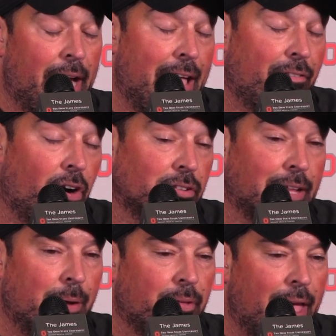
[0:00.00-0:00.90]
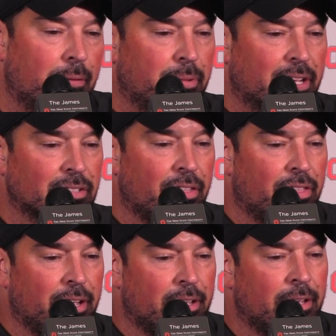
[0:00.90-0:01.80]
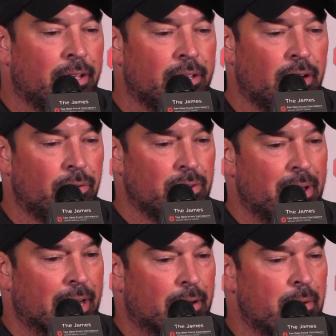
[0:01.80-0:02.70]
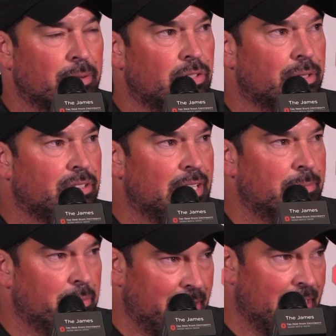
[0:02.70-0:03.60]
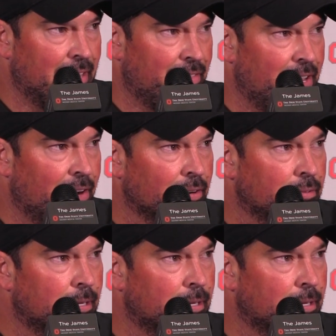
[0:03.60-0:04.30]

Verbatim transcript: I have a hard time with that because I think, you know, when you make a commitment to a team at the beginning of the year,